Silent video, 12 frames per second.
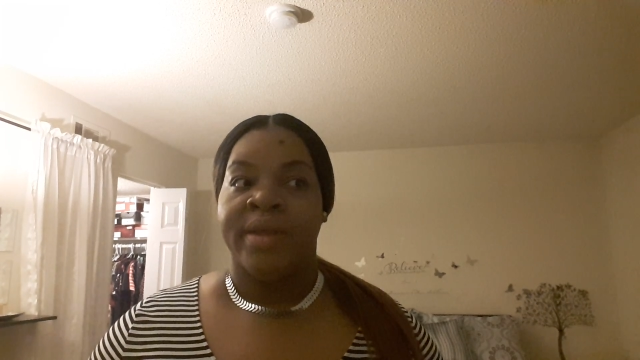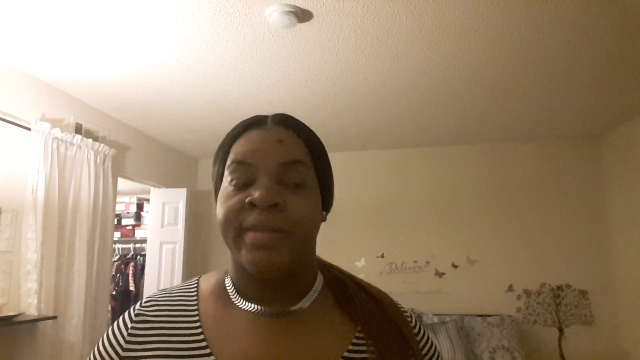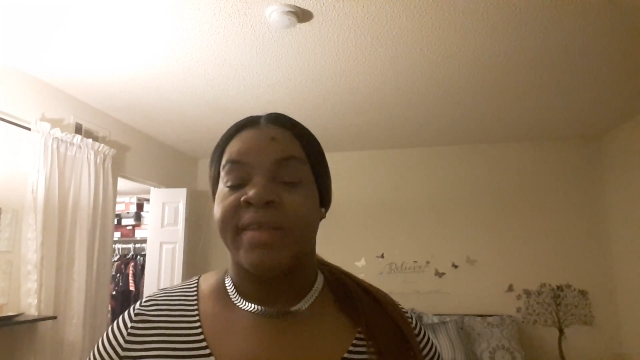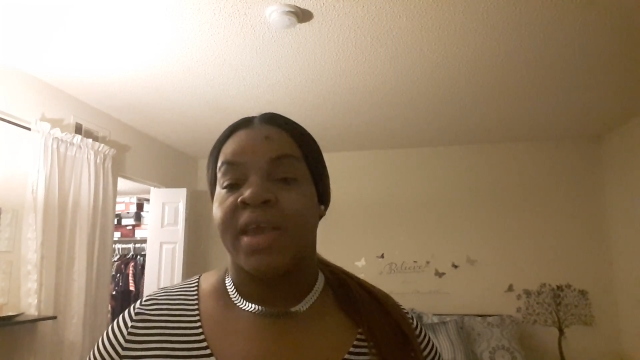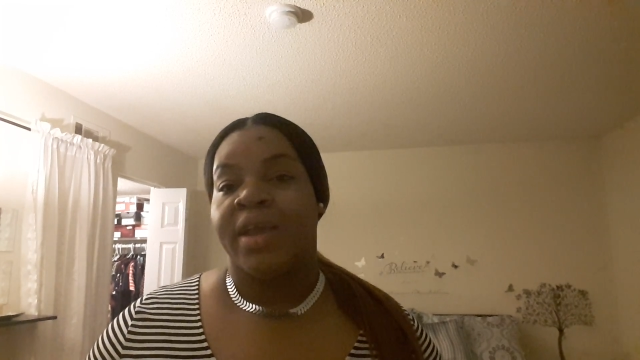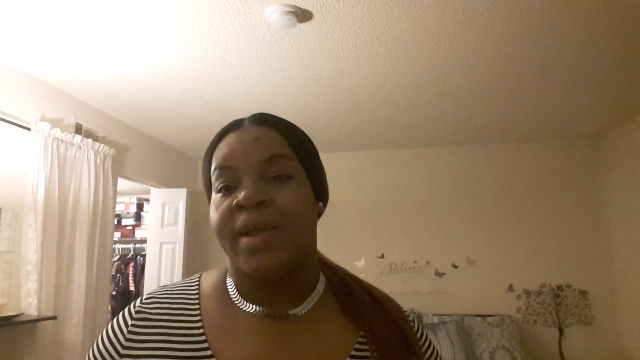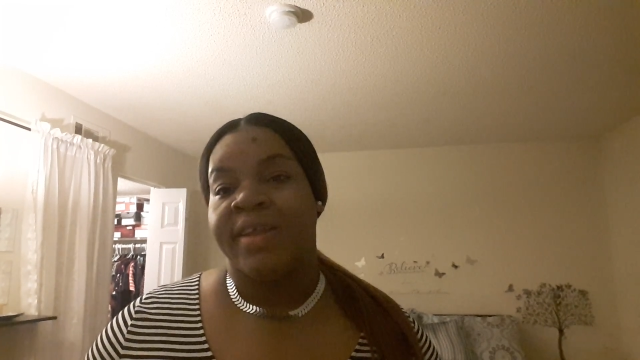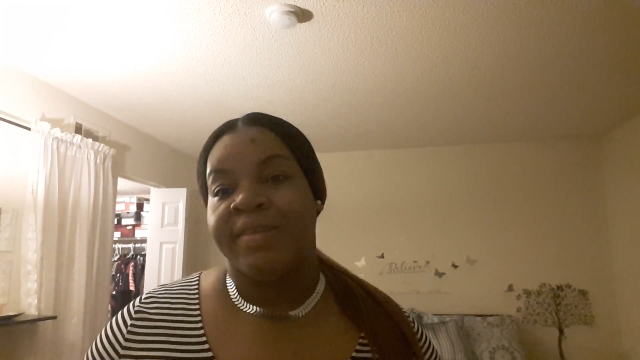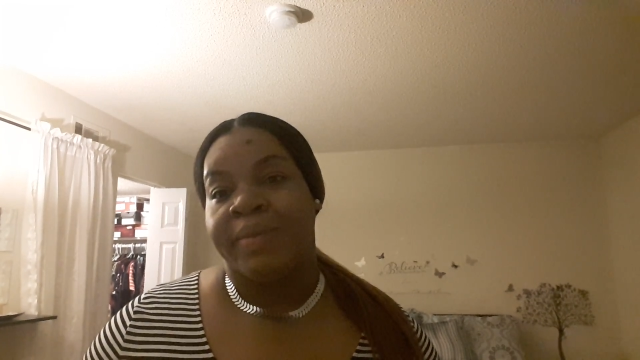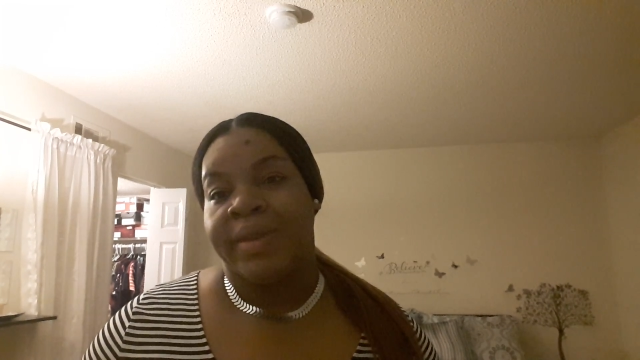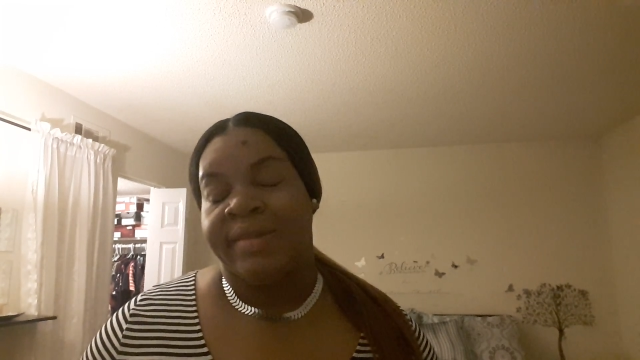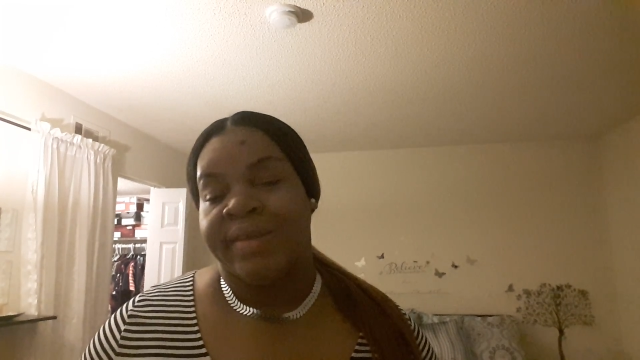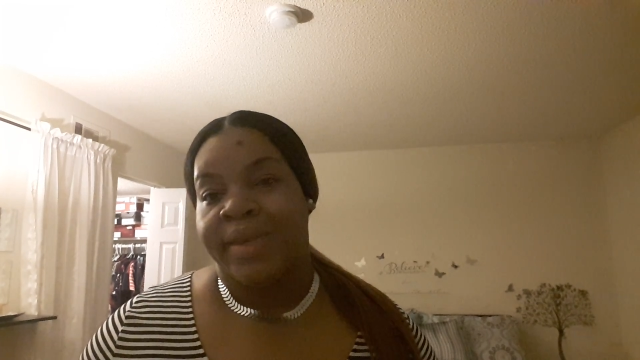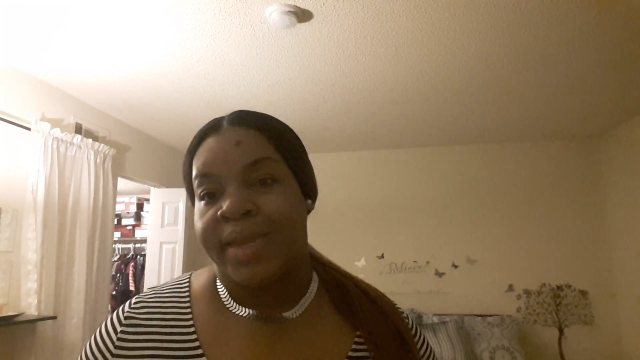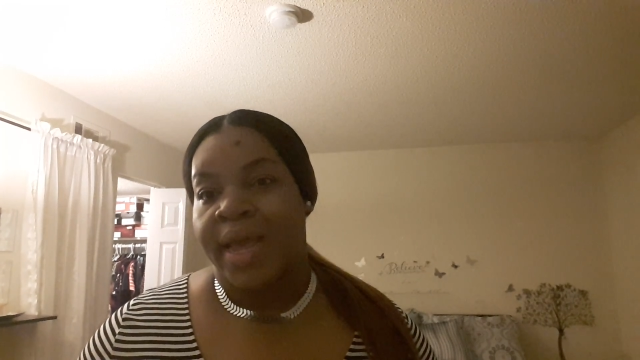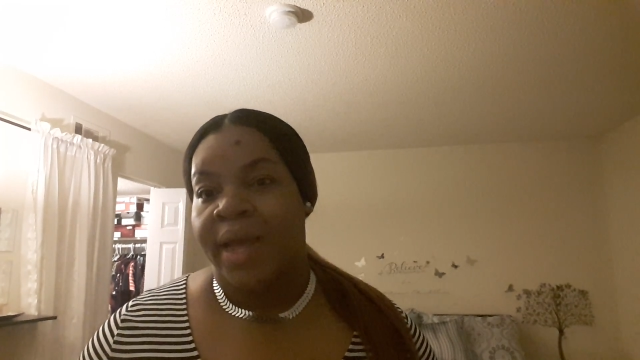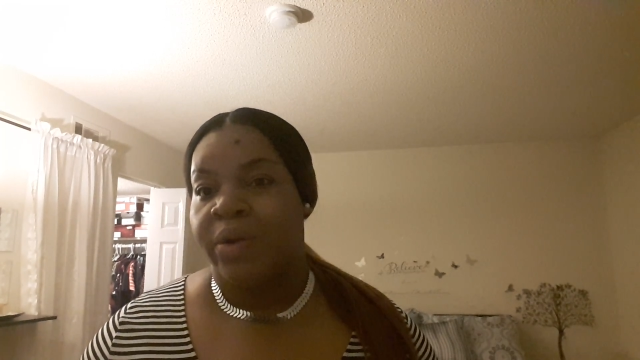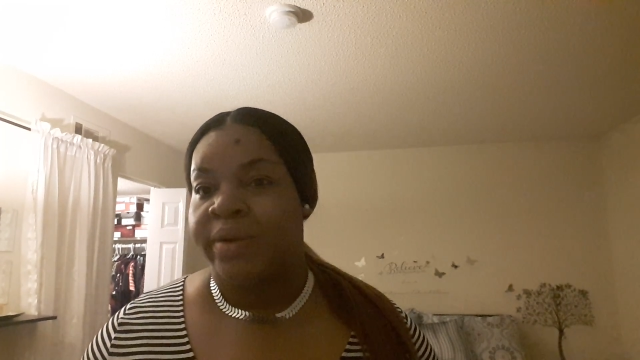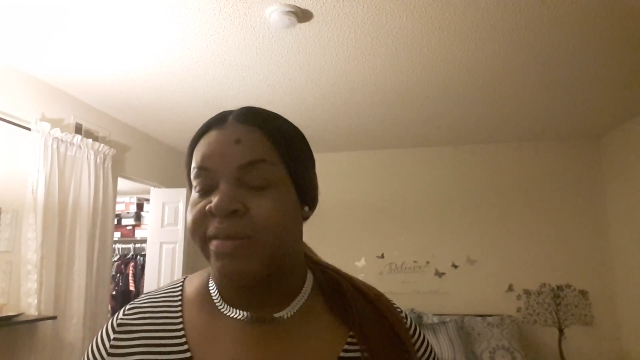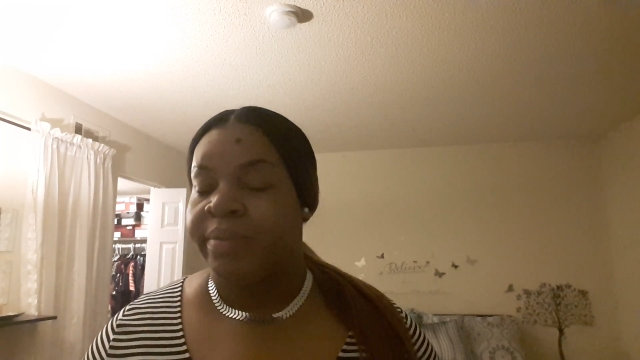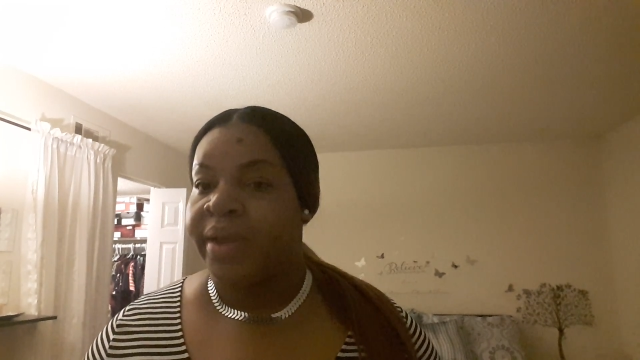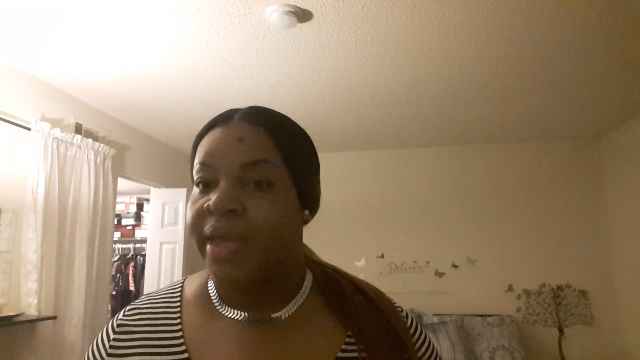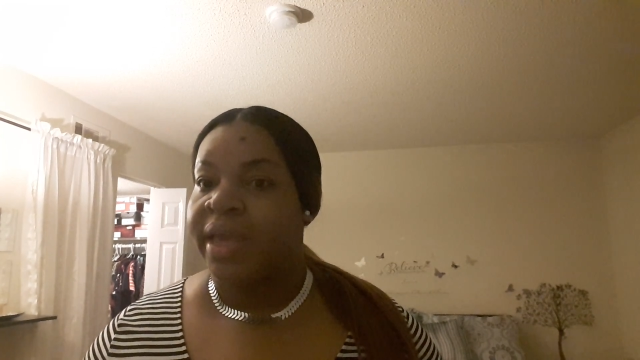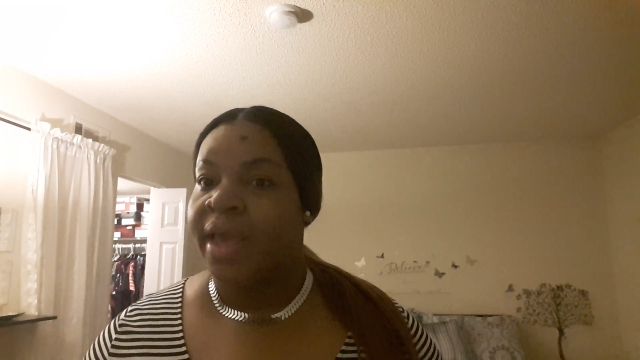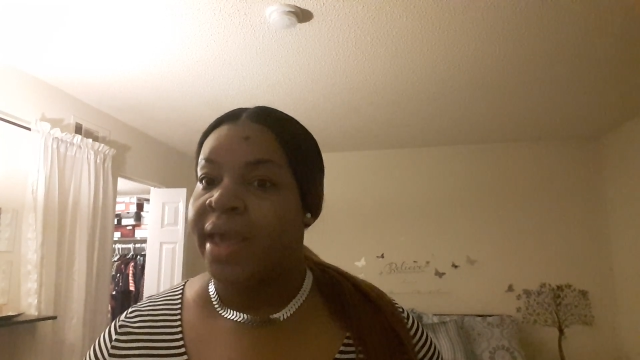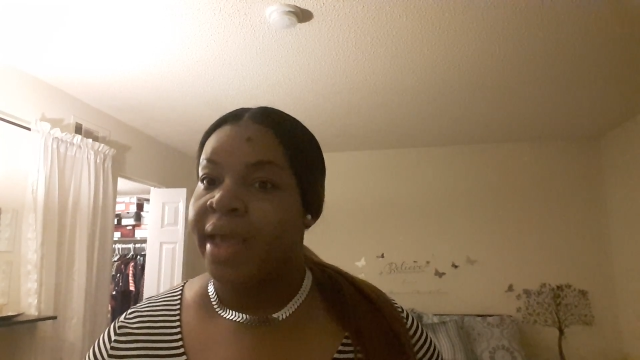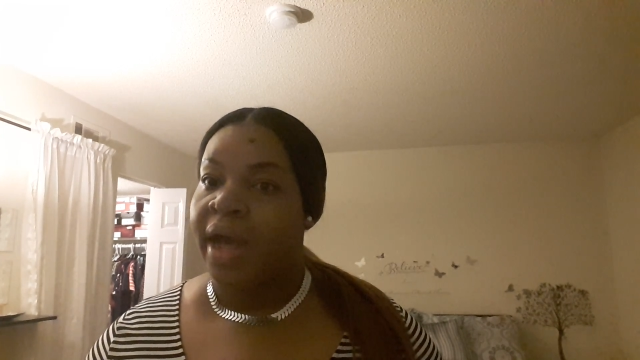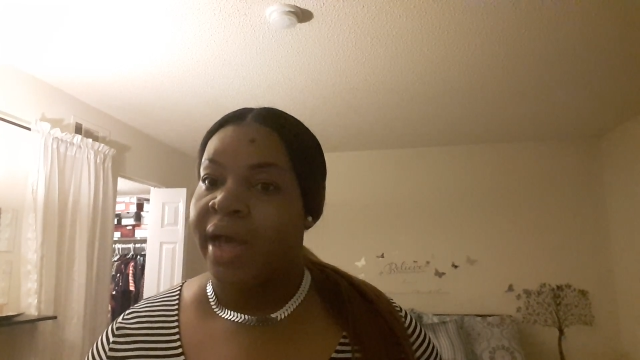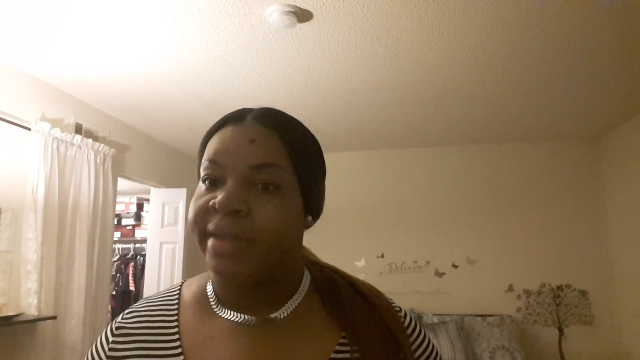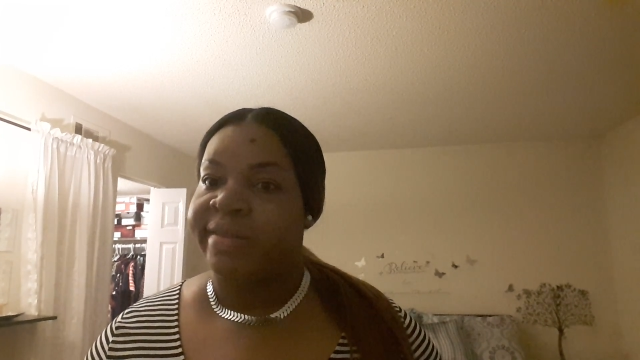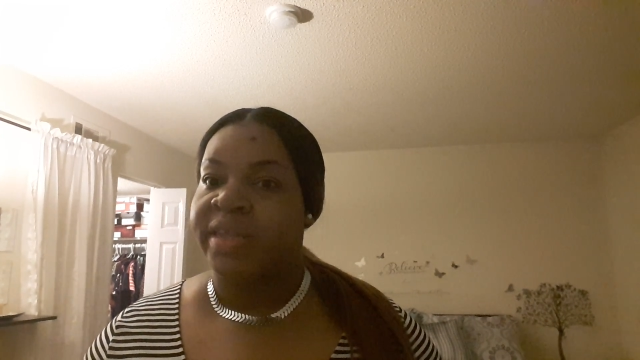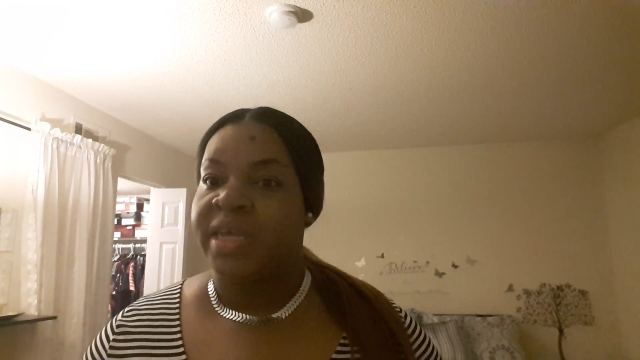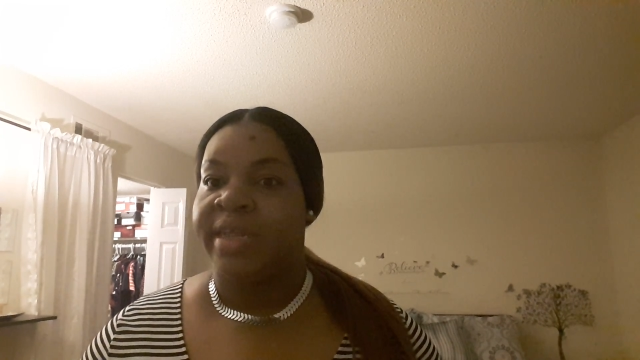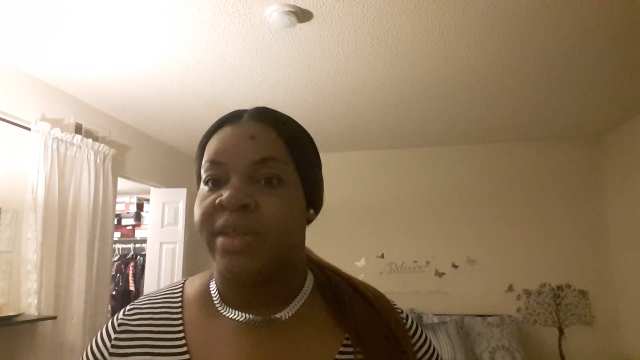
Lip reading: take your husband into debt or to bring chaos